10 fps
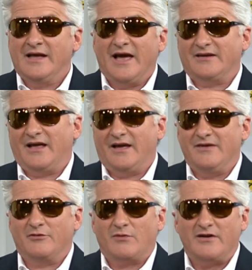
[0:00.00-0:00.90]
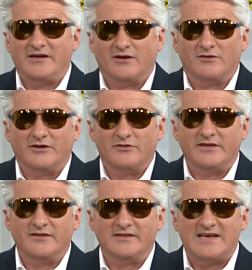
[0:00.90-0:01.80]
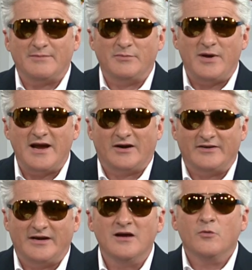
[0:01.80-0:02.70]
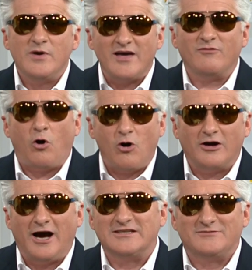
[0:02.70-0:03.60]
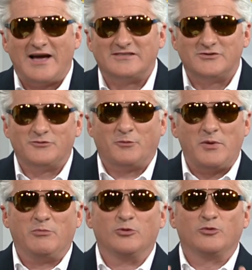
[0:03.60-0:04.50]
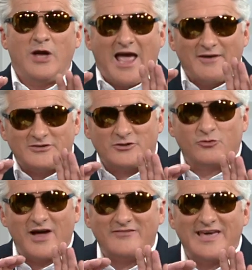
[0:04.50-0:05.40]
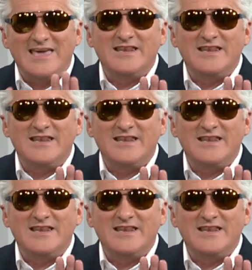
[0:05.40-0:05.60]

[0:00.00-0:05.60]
Heck, even around here near the, the Tampa Bay area, we have all kinds of accidents where people having to drive mm -hmm.